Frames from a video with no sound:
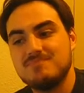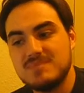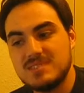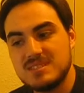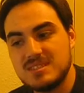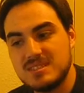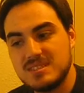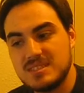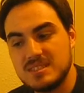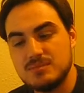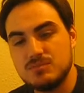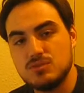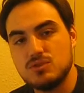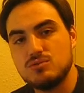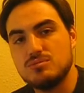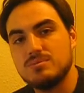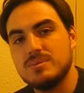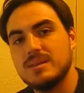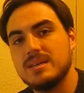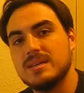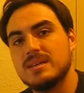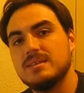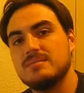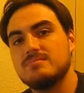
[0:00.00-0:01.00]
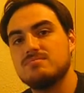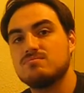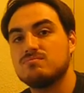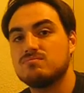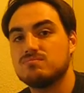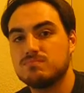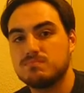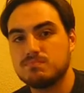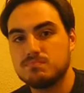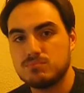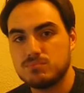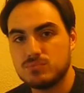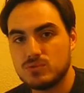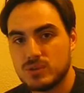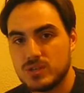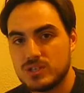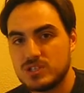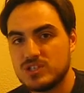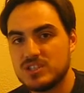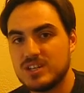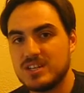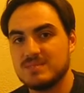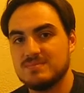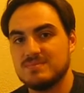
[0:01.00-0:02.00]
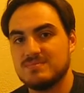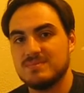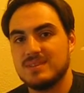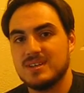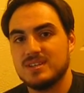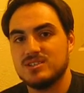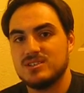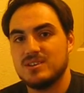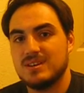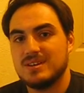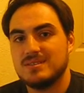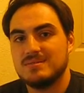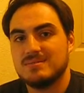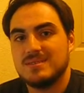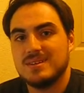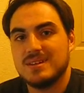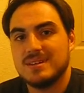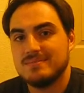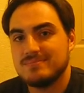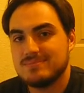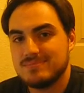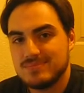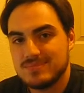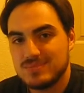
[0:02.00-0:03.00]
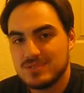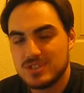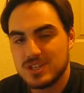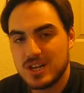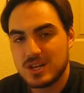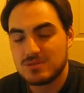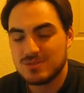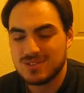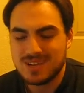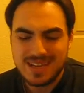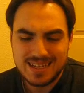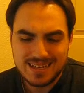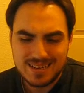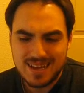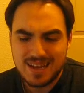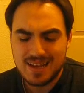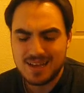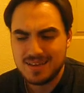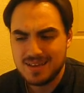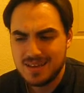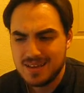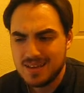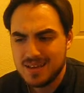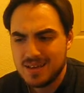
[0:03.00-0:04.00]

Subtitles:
seem to be Christian in general, and